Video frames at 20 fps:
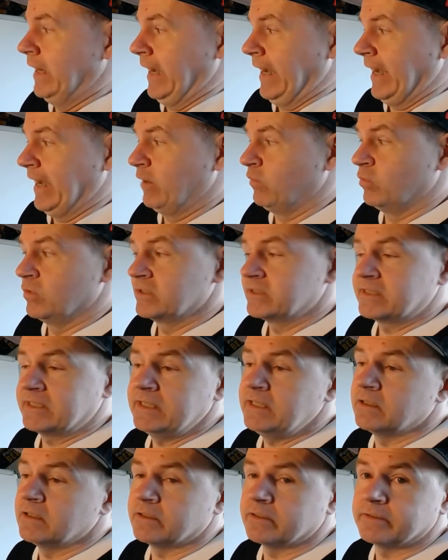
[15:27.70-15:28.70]
And we'll
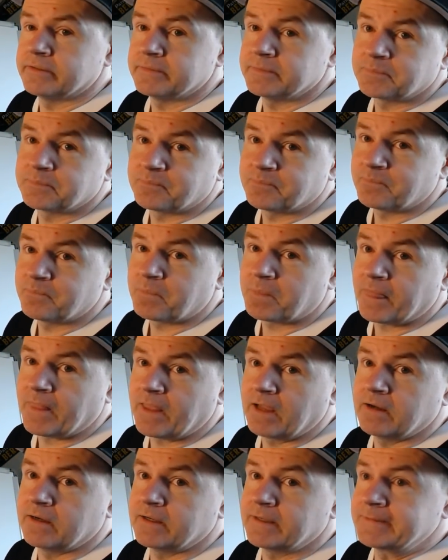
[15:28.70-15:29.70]
see.
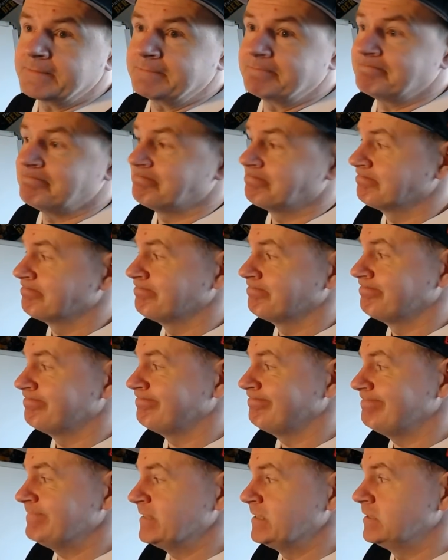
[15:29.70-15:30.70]
Um,
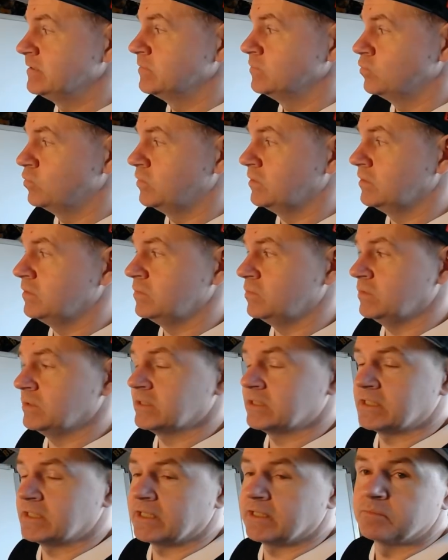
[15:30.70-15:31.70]
we'll, we'll
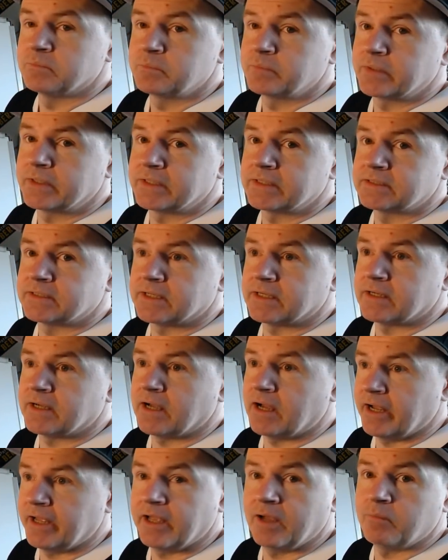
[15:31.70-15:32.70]
see. But uh,
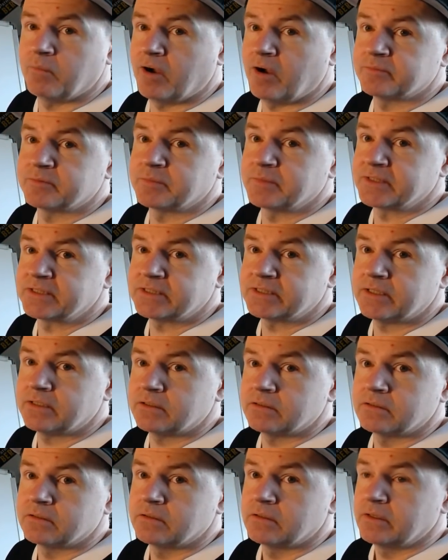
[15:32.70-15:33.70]
I am
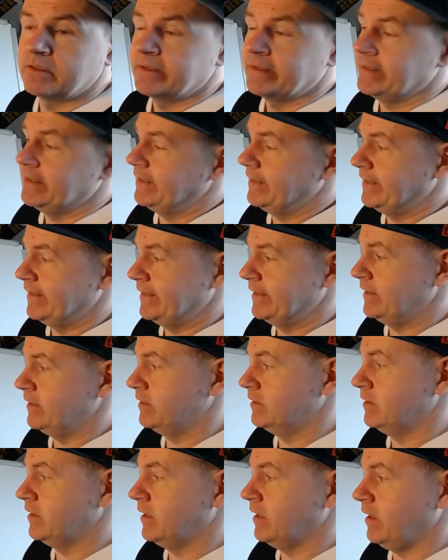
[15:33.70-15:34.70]
optimistic,
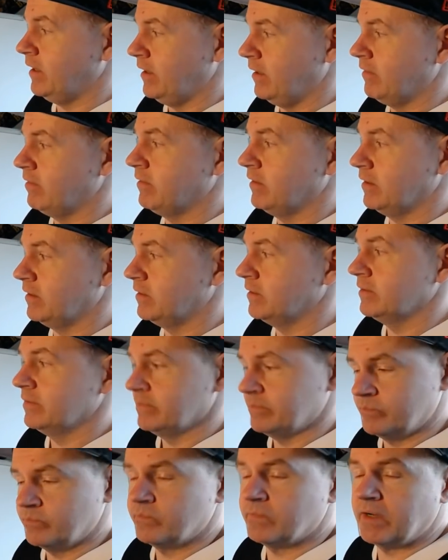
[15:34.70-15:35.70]
and I, I think
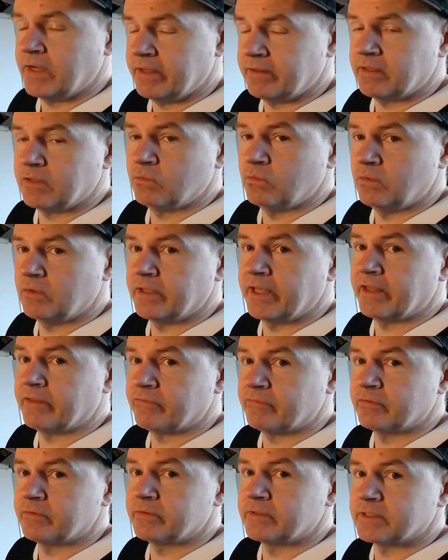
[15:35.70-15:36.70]
I think we'll get
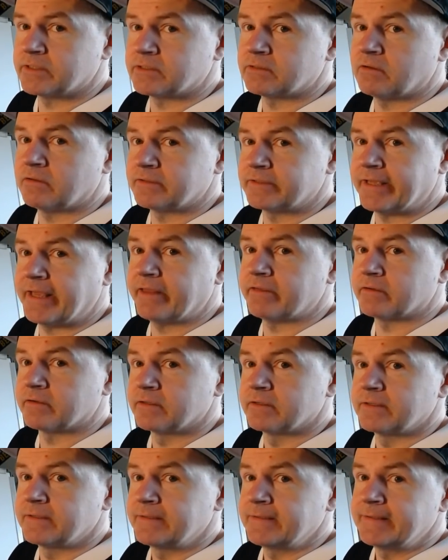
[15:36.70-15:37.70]
through this all together.
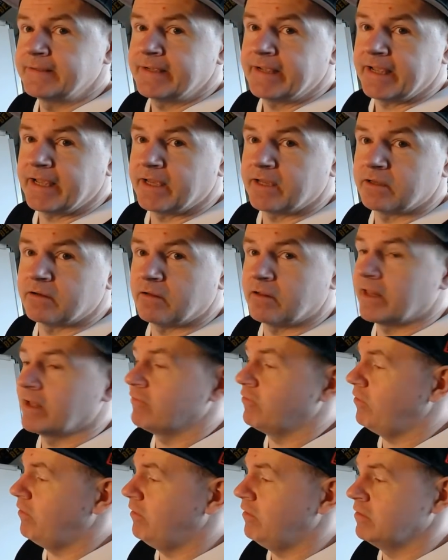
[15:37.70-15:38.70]
And I'll have
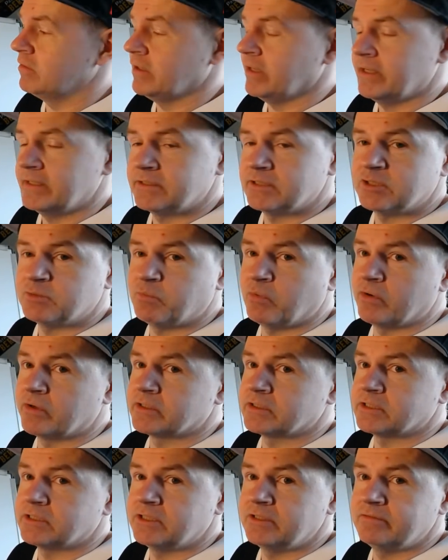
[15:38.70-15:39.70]
all kinds of
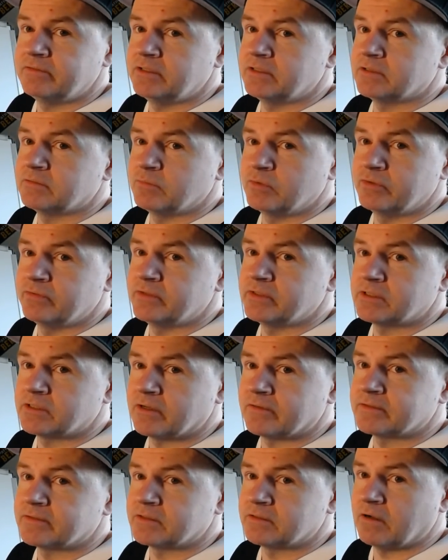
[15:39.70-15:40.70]
sports, T V, and movie
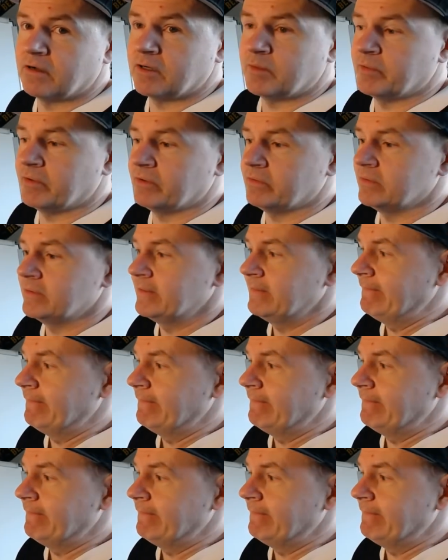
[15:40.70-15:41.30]
stuff to talk about.